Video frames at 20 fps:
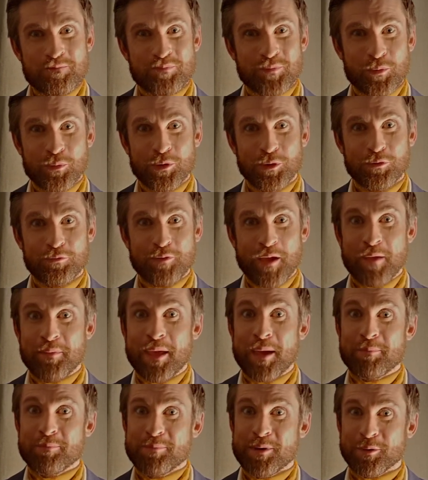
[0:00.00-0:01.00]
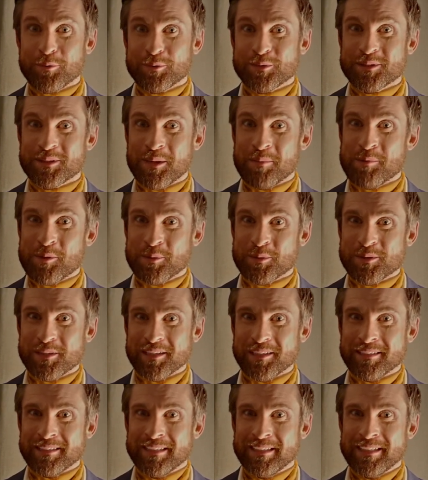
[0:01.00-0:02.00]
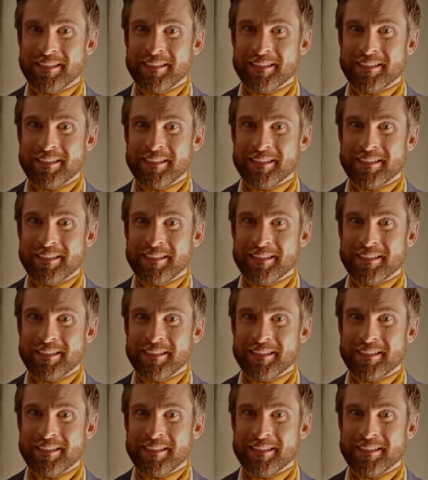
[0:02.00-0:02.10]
We all found that most amusing.